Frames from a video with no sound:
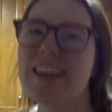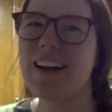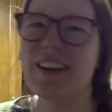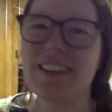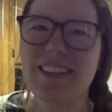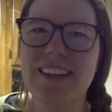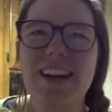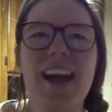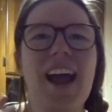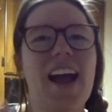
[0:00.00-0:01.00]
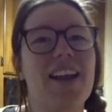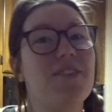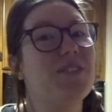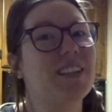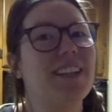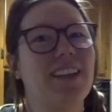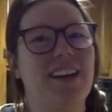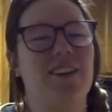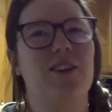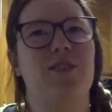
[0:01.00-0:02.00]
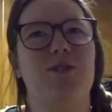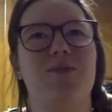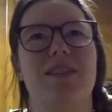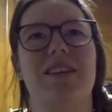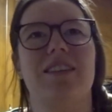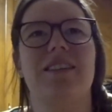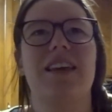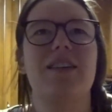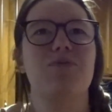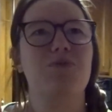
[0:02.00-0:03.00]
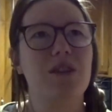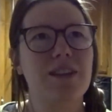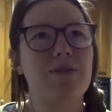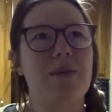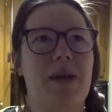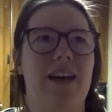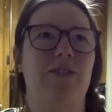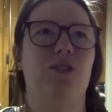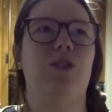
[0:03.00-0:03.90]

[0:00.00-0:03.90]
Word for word: character and I really like her too because it really reminds